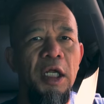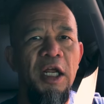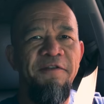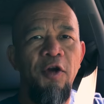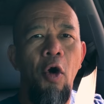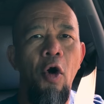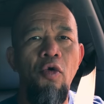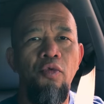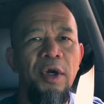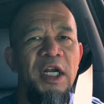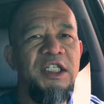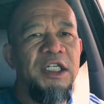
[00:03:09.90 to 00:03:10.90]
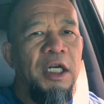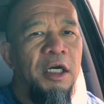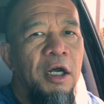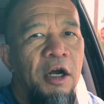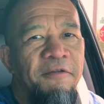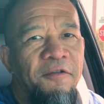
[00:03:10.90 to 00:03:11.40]
If your whole
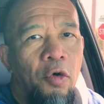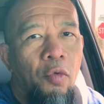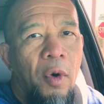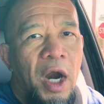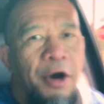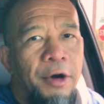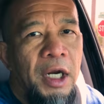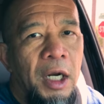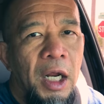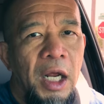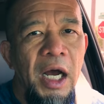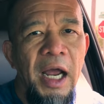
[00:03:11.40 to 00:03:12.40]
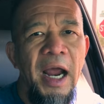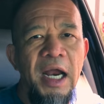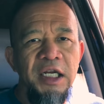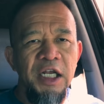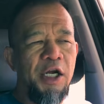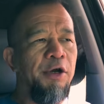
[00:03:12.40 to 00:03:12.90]
reason for wearing a
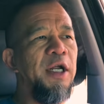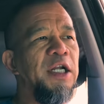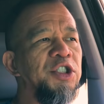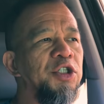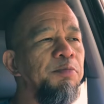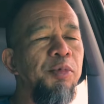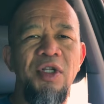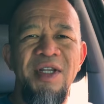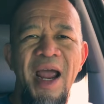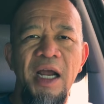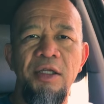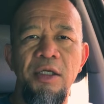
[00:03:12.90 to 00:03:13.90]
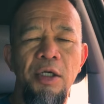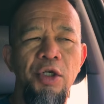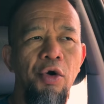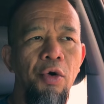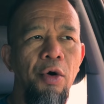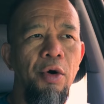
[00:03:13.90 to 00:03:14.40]
headgear is to protect
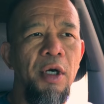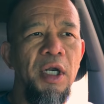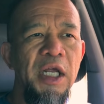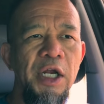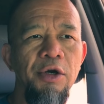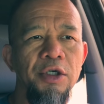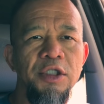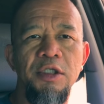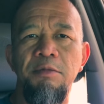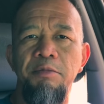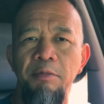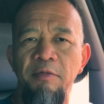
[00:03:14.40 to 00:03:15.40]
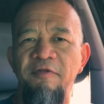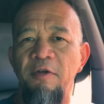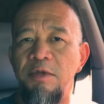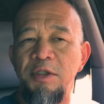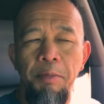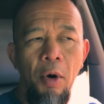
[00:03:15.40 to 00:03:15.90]
your ears
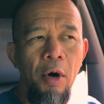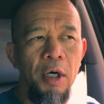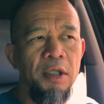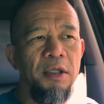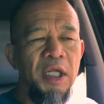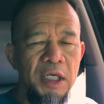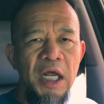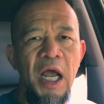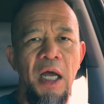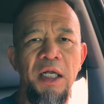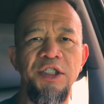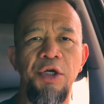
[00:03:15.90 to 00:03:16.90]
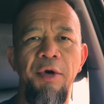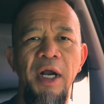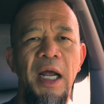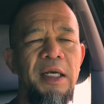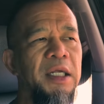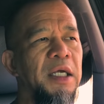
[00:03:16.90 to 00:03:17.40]
from sport, then yeah, it's a
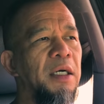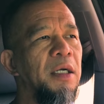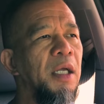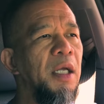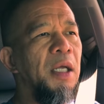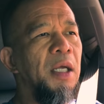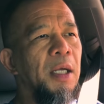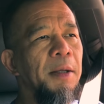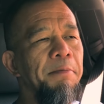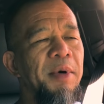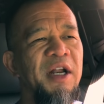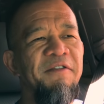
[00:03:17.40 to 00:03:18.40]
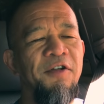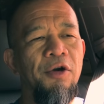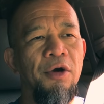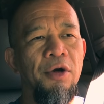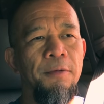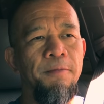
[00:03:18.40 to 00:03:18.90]
great idea. But if
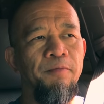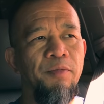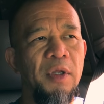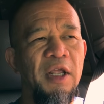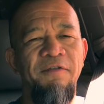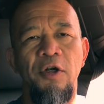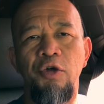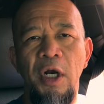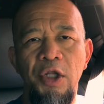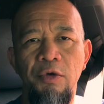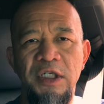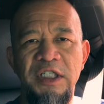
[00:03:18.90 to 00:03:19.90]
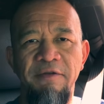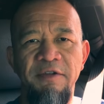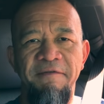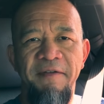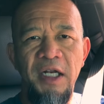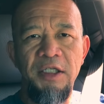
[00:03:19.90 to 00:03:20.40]
you're if you're trying to do a
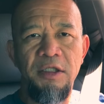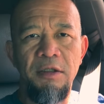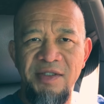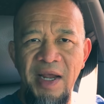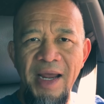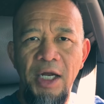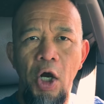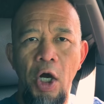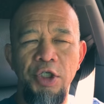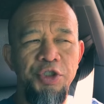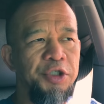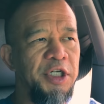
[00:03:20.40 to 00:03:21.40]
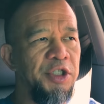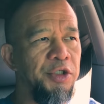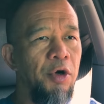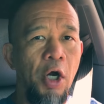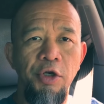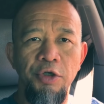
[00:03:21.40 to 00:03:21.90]
self-defense take on
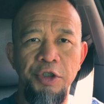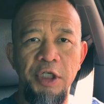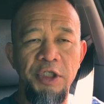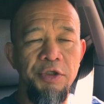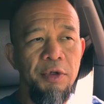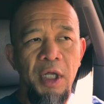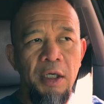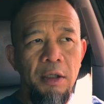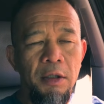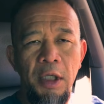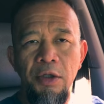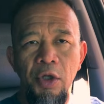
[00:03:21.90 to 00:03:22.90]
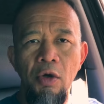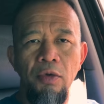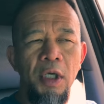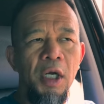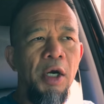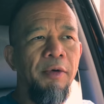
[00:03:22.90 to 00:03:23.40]
jujitsu, on your jujitsu, then then don't.
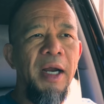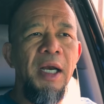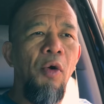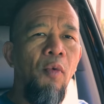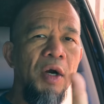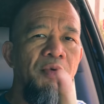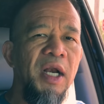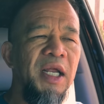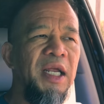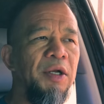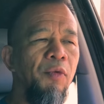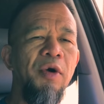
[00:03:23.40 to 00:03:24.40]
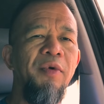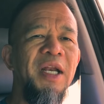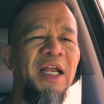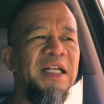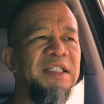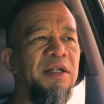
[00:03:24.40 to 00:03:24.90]
Right. One way to e- one way
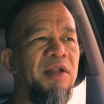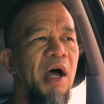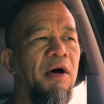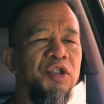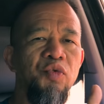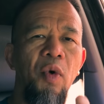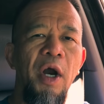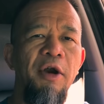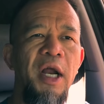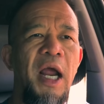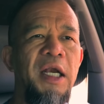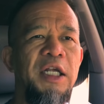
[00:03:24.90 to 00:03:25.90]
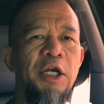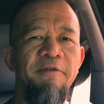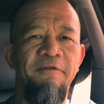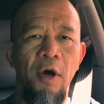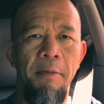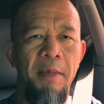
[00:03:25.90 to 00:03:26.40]
to easily tell is wear a headgear
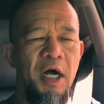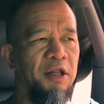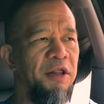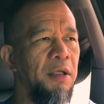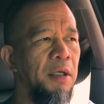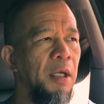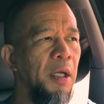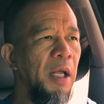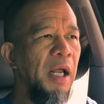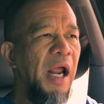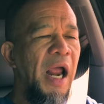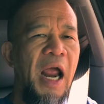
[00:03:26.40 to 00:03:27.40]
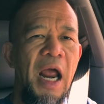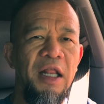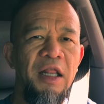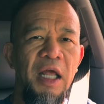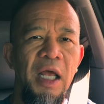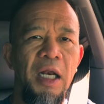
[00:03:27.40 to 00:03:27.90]
for a month,
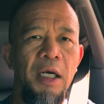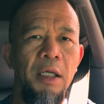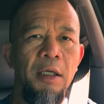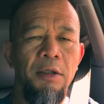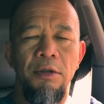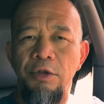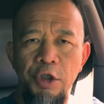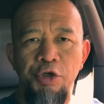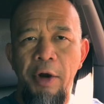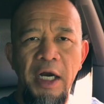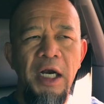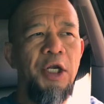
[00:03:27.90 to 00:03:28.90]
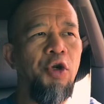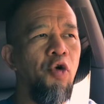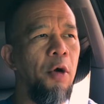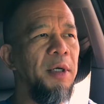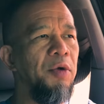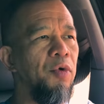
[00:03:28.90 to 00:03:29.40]
and then train like you
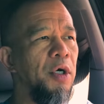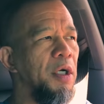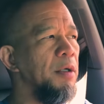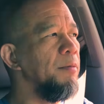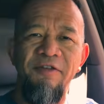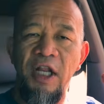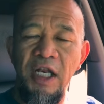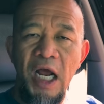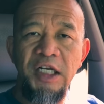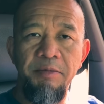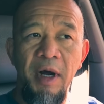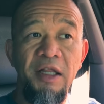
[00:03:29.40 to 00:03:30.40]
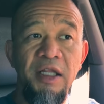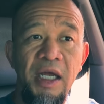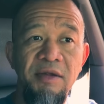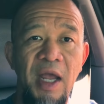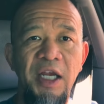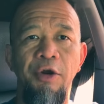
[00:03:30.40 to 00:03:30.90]
normally would. For the next month,
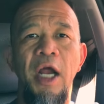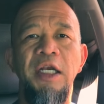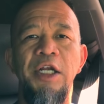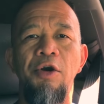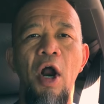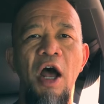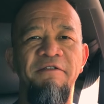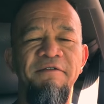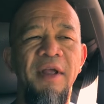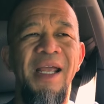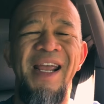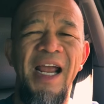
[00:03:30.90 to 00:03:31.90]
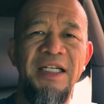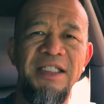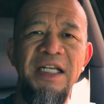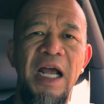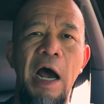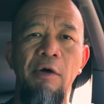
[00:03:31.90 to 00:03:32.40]
take your headgear off and
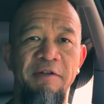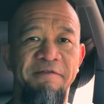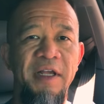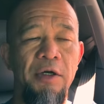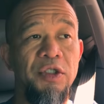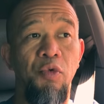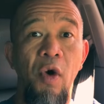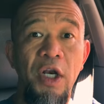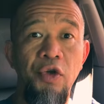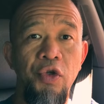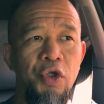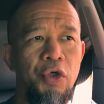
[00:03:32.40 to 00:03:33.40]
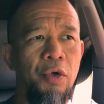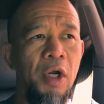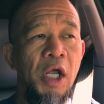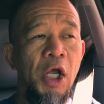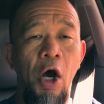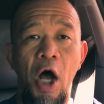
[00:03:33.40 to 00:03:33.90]
see how it feels. What you do.
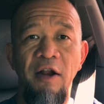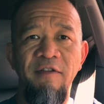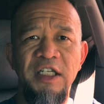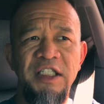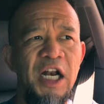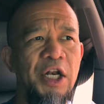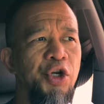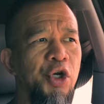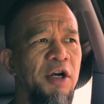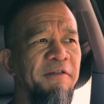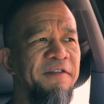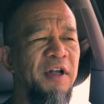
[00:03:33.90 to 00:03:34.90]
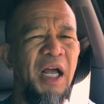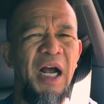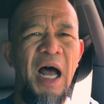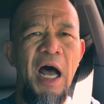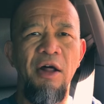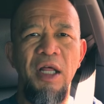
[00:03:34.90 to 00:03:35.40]
All of a sudden, you're gonna feel like,
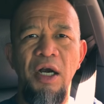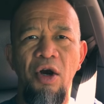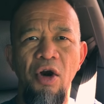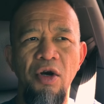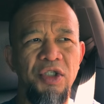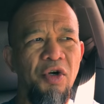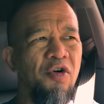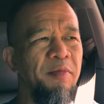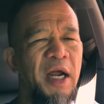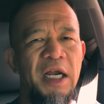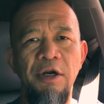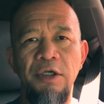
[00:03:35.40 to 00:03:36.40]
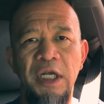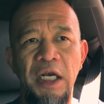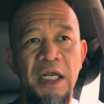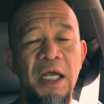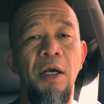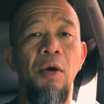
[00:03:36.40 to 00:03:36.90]
ah, oh, that hurts. Oh, my ear's
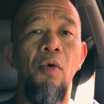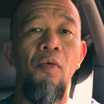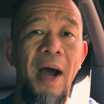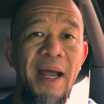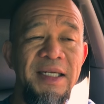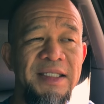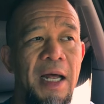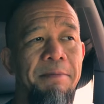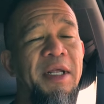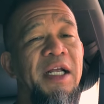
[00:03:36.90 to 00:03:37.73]
getting hit. Why is that?